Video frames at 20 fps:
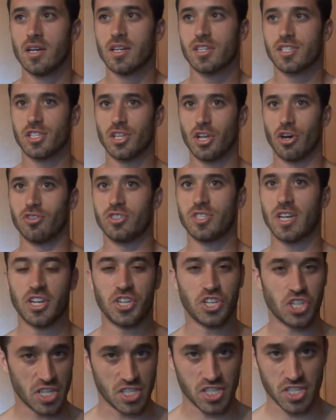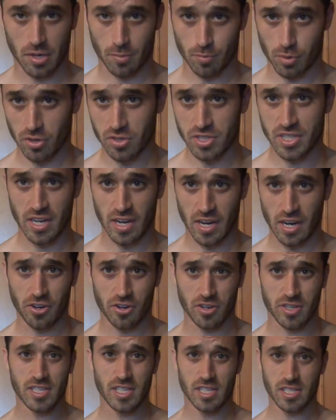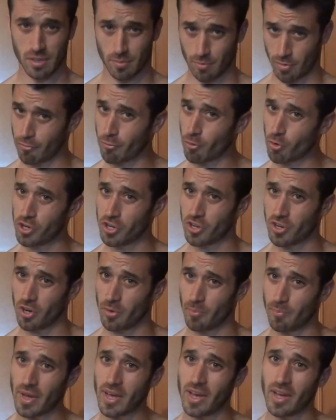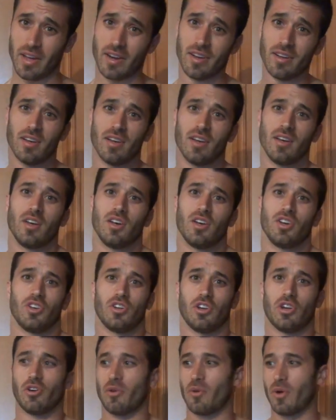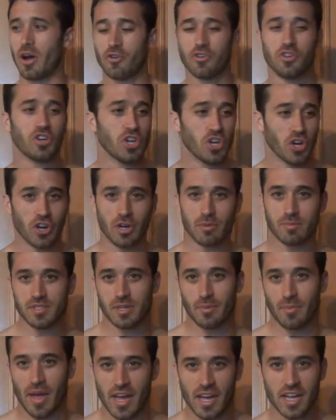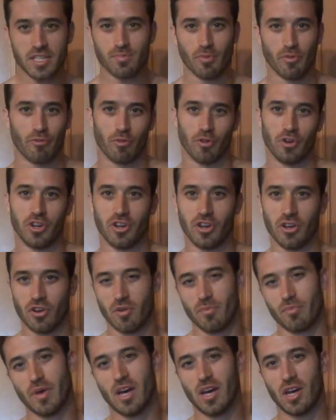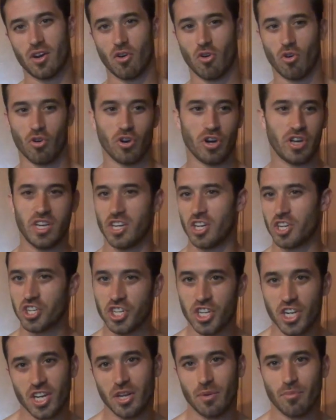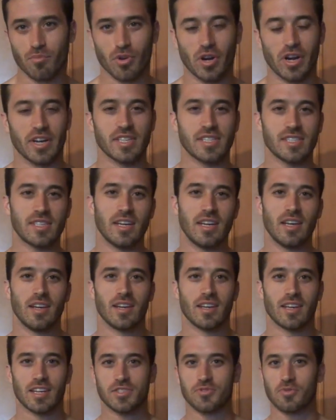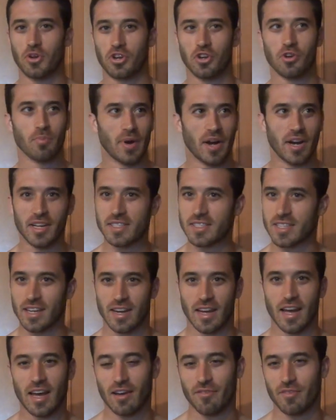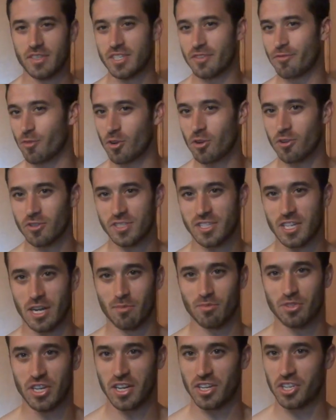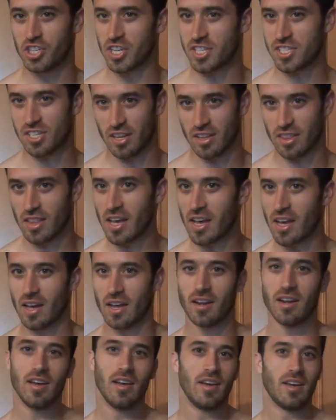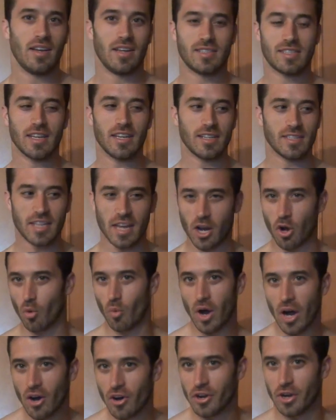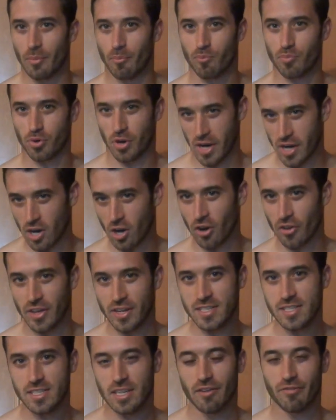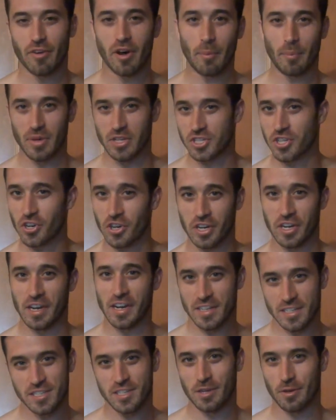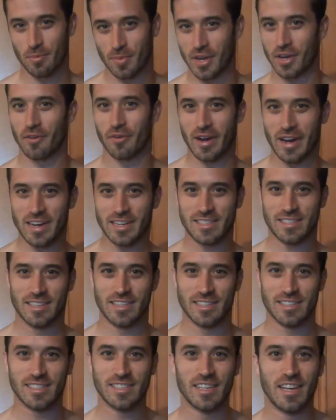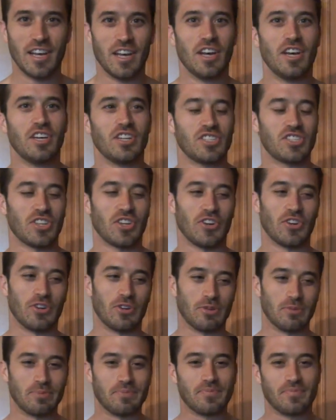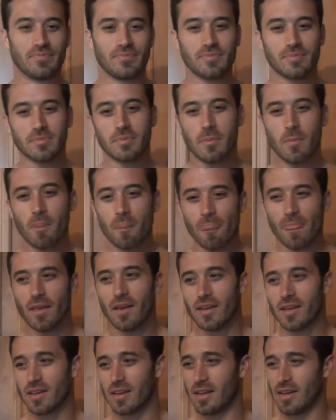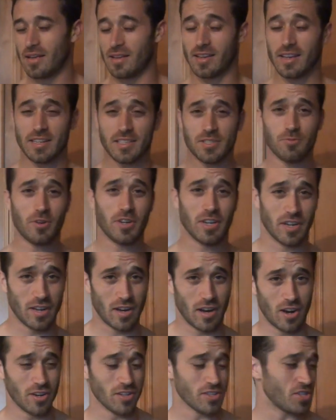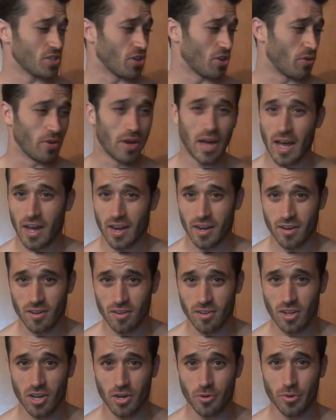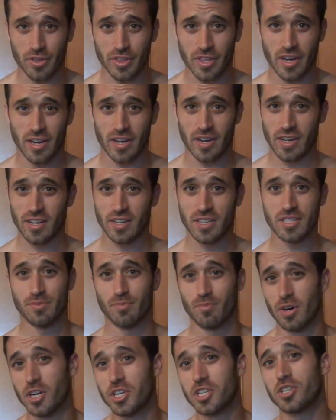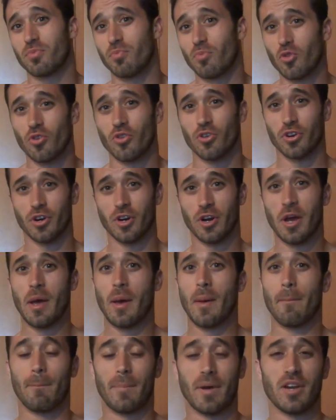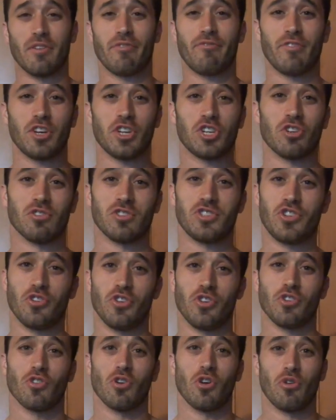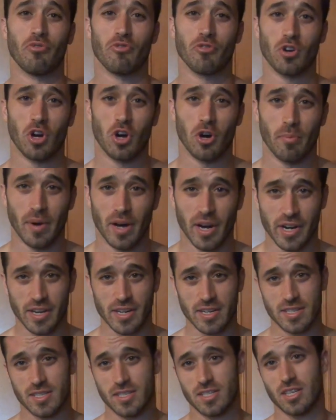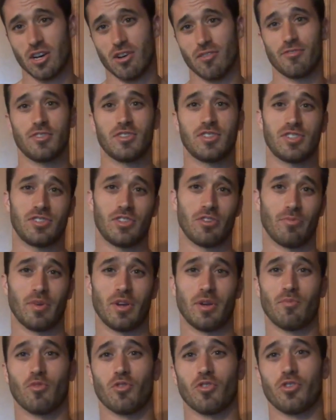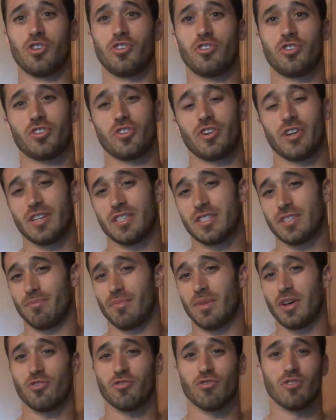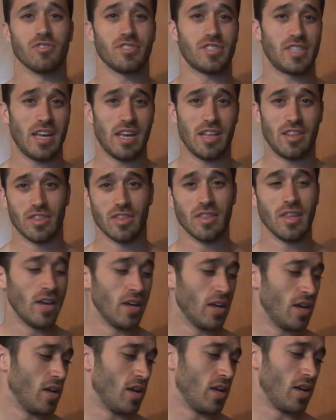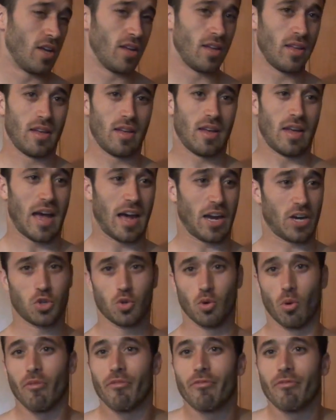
slow digesting protein in your system before you go to bed, you know, why don't you cook up some eggs before you go to bed or eat a chicken breast? Guess what? Your body's gonna have a difficult time digesting that. It's gonna take a while to break all that stuff up and turn it into amino acids. So guess what? Also, added along with that, it is much more beneficial to your overall body itself. There's so many more nutrients and minerals in actual